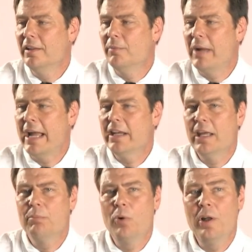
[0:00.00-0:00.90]
The
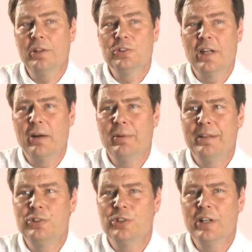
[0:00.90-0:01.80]
Baghdad boil is not
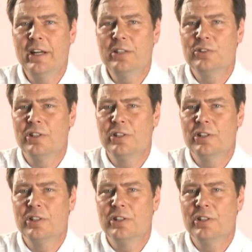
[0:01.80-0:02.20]
really serious.